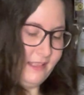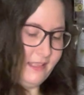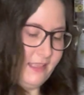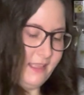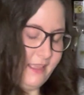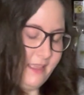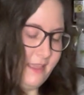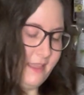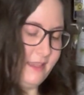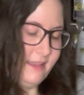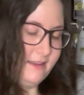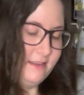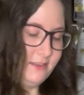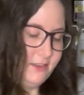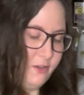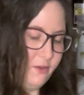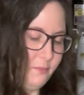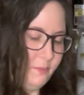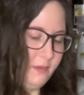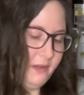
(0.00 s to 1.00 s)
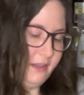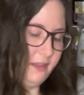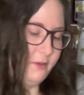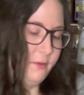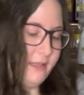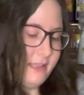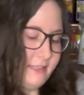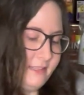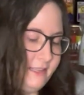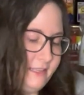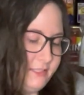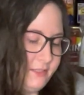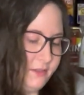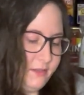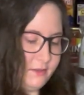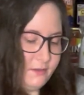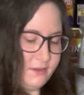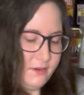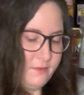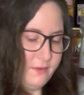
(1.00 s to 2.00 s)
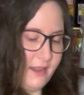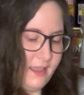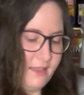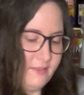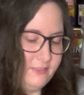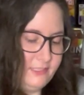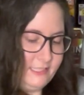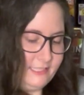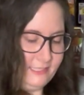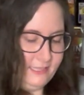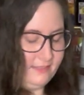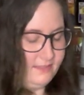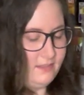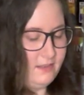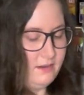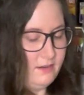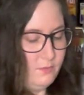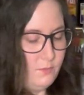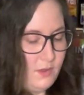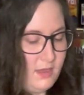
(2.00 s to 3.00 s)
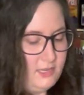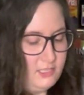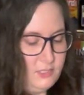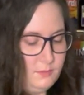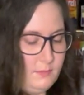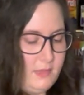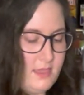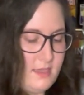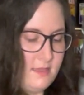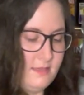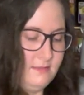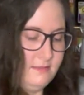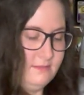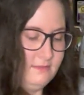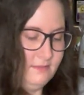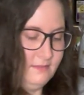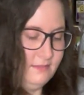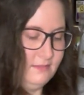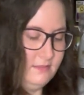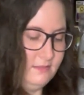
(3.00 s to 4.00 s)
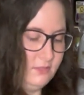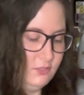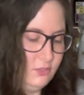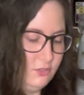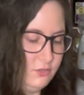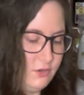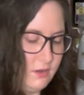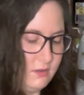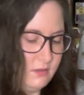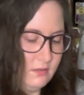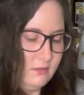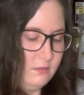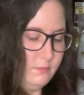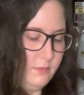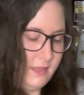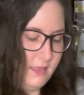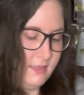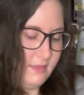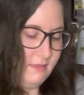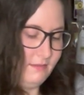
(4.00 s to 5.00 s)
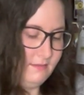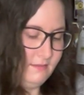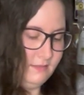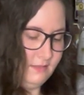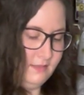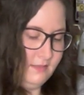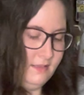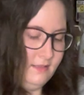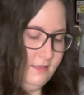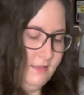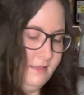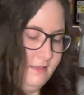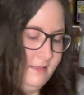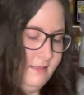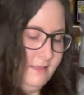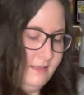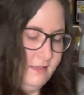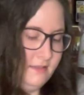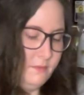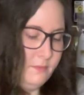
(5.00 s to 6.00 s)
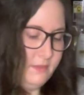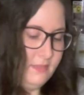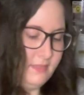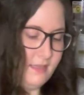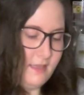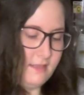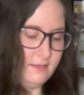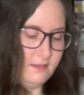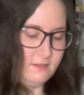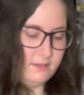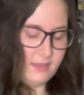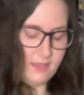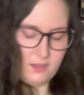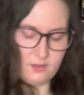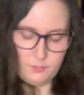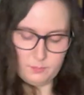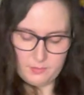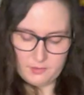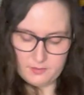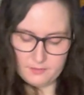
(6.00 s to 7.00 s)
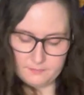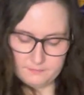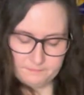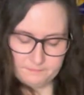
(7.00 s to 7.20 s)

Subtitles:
and open it quickly so you don't have to sit there and watch me struggle with with that little can opener.